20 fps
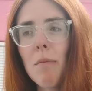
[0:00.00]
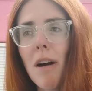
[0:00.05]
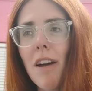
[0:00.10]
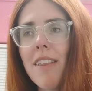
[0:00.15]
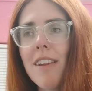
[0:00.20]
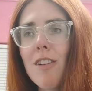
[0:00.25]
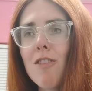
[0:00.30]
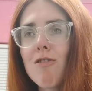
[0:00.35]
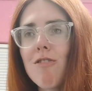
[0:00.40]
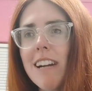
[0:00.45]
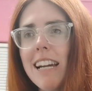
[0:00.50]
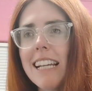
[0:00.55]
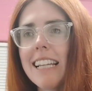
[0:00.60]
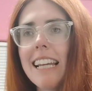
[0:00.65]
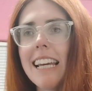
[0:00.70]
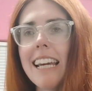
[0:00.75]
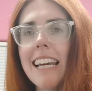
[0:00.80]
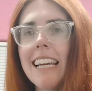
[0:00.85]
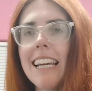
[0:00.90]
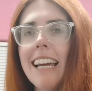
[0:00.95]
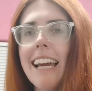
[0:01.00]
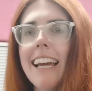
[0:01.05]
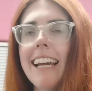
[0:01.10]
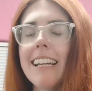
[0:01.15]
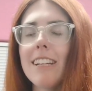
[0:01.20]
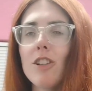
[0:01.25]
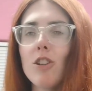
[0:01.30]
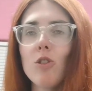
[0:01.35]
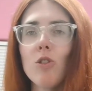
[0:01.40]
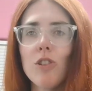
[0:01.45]
but I think really
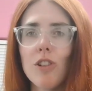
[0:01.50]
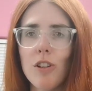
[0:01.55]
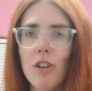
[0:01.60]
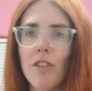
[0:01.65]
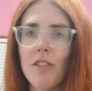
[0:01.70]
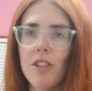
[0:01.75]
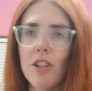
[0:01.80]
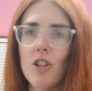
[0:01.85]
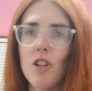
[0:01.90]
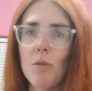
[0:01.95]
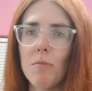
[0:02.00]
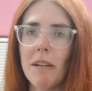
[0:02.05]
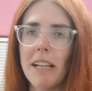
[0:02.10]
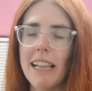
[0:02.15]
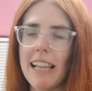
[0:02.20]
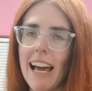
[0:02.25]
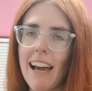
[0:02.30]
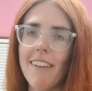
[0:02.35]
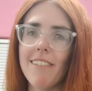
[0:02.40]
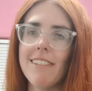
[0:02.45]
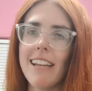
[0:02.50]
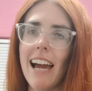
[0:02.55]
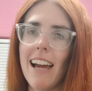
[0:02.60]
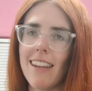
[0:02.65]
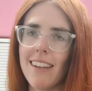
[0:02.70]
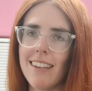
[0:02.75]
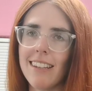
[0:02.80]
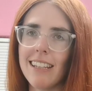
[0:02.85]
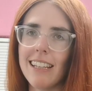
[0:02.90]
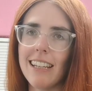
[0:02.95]
it's good enough to just be left
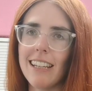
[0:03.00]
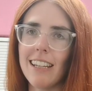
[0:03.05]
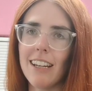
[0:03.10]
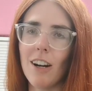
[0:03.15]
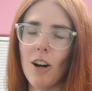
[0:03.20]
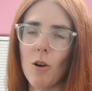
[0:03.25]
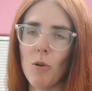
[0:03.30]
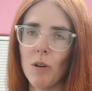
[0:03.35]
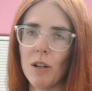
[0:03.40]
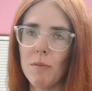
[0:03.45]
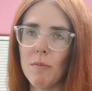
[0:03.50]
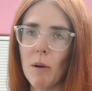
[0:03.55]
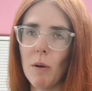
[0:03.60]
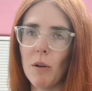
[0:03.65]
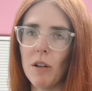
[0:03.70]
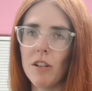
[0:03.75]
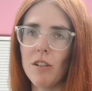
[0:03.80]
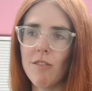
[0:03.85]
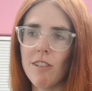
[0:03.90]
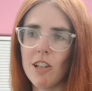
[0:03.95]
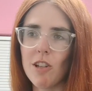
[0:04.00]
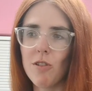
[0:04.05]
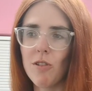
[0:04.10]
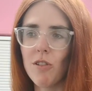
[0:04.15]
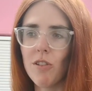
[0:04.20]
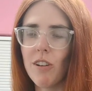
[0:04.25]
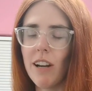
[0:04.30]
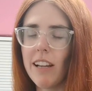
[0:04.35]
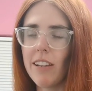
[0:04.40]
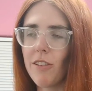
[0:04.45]
as the Hocus Pocus
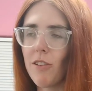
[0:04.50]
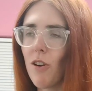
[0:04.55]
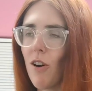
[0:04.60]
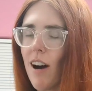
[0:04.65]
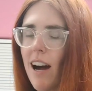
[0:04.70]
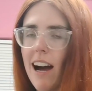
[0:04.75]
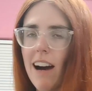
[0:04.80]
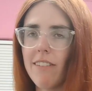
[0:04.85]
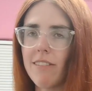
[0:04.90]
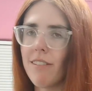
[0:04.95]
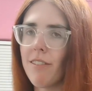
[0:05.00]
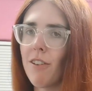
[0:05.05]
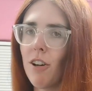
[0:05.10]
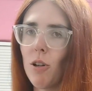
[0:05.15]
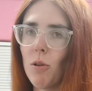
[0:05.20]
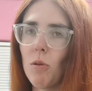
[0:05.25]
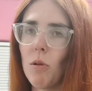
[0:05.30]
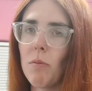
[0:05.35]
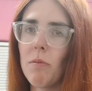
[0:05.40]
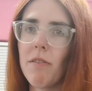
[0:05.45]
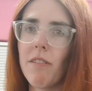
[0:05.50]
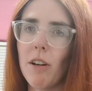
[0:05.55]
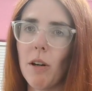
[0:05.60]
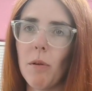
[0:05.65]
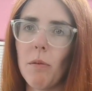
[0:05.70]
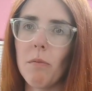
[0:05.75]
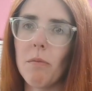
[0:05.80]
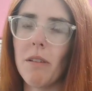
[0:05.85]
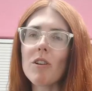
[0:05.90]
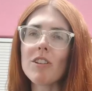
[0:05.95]
original and not have a follow-up
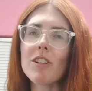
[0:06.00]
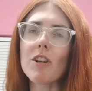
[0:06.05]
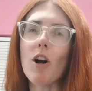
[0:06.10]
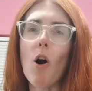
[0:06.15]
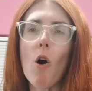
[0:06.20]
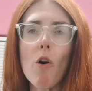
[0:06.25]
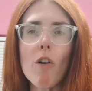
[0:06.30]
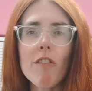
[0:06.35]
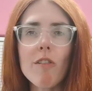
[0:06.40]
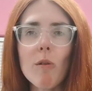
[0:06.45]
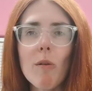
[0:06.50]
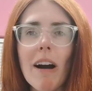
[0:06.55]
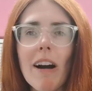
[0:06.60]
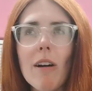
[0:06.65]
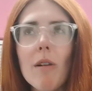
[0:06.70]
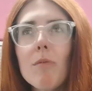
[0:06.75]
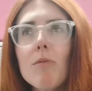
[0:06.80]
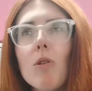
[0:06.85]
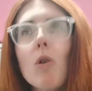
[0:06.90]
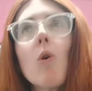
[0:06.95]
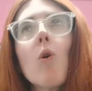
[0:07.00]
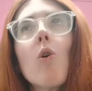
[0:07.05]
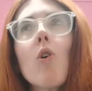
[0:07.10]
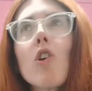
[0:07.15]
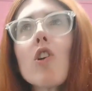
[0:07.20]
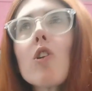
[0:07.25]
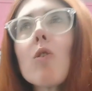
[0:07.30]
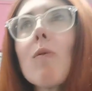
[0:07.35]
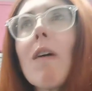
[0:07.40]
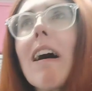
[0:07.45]
film. I wasn't overwhelmed
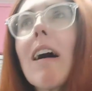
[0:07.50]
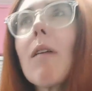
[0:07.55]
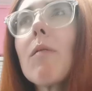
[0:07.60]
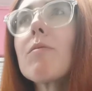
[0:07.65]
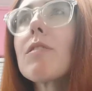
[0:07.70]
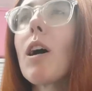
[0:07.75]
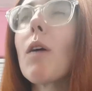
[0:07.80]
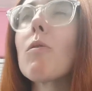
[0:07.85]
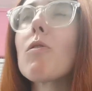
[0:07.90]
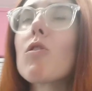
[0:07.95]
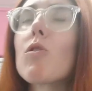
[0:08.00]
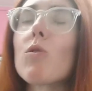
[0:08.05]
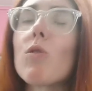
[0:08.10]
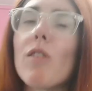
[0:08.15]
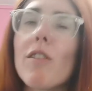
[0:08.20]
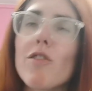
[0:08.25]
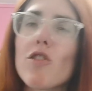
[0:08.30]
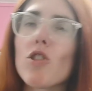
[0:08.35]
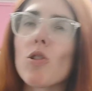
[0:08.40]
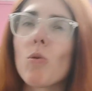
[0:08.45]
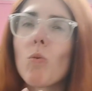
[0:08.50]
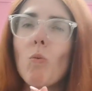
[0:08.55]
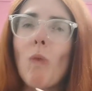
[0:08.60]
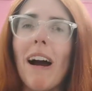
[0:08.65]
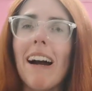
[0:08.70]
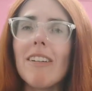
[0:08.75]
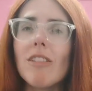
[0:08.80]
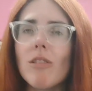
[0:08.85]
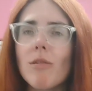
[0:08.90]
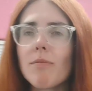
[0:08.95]
or underwhelmed, I was sort of just
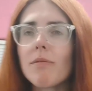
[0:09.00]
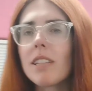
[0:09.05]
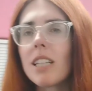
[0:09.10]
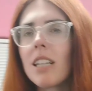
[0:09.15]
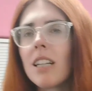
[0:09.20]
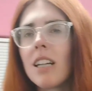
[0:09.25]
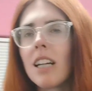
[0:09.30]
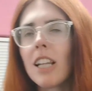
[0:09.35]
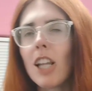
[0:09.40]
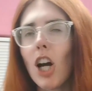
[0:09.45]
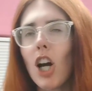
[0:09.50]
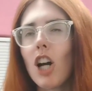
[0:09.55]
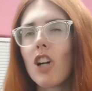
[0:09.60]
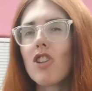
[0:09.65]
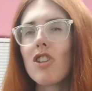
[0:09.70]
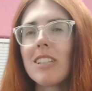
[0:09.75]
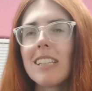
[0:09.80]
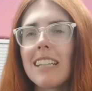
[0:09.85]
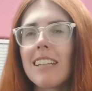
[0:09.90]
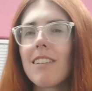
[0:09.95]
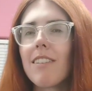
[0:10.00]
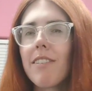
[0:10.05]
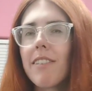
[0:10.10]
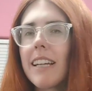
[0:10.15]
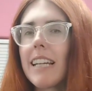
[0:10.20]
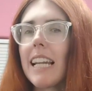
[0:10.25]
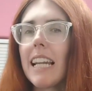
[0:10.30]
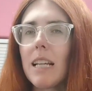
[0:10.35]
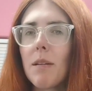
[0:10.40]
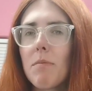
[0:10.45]
whelmed. Like, I just didn't
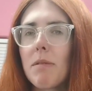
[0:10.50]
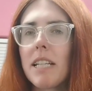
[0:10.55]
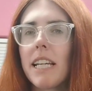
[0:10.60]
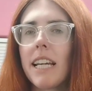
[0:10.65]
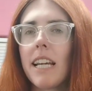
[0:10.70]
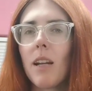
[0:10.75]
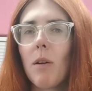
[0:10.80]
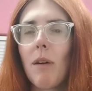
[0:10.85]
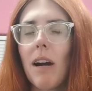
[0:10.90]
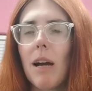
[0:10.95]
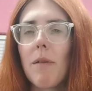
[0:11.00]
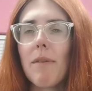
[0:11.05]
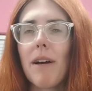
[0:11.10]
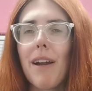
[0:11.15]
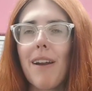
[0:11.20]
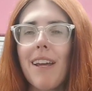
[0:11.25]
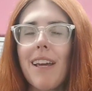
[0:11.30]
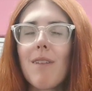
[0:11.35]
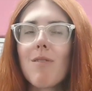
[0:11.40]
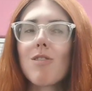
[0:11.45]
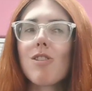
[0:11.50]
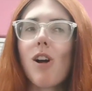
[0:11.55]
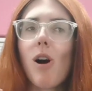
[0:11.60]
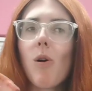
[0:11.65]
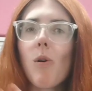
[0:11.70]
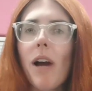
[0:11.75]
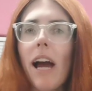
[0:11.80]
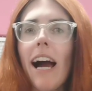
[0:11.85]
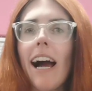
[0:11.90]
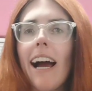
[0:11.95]
feel any particular way about it. It was
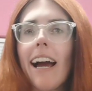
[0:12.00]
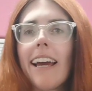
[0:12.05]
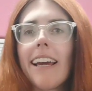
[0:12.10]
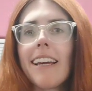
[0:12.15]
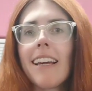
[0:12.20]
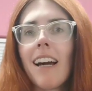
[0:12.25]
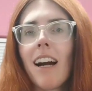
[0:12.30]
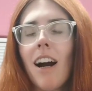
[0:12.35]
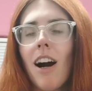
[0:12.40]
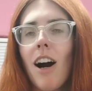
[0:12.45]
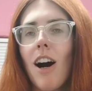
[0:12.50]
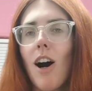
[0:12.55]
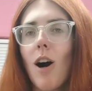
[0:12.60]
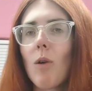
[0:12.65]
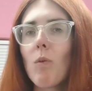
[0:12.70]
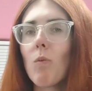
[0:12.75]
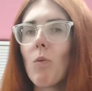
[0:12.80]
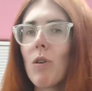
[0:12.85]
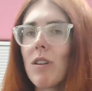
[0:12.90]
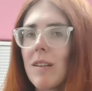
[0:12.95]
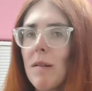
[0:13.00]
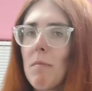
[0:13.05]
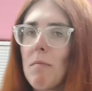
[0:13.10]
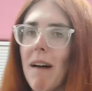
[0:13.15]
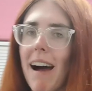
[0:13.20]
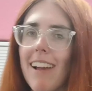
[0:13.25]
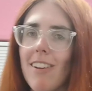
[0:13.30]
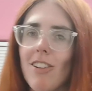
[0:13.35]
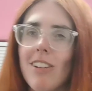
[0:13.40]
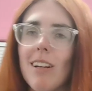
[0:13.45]
okay, I wasn't
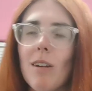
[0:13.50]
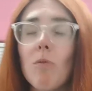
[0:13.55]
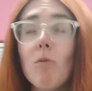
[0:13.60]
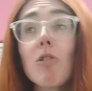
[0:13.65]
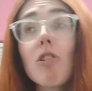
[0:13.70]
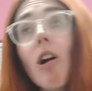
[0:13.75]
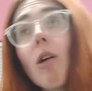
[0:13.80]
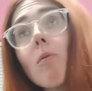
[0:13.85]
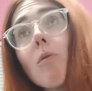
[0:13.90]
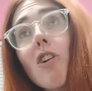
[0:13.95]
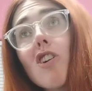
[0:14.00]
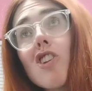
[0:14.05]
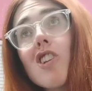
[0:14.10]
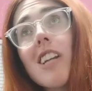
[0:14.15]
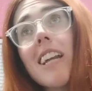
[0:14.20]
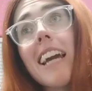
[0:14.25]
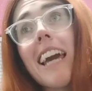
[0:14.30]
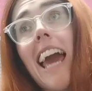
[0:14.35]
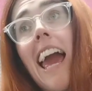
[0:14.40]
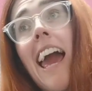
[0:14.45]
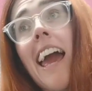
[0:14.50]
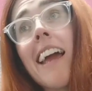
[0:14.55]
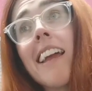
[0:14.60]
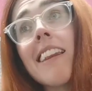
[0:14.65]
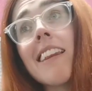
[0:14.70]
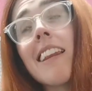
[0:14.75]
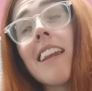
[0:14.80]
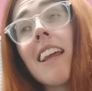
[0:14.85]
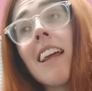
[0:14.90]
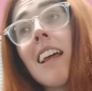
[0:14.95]
mad on it. Would I watch it
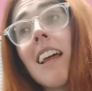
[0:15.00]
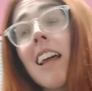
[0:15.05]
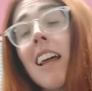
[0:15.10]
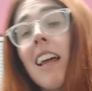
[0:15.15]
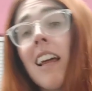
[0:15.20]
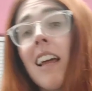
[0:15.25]
again?